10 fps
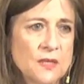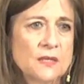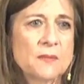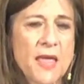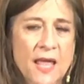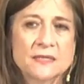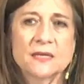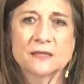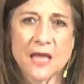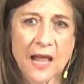The man did
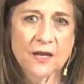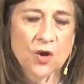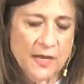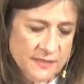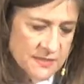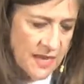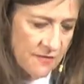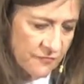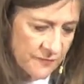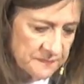a lot of great
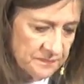stuff.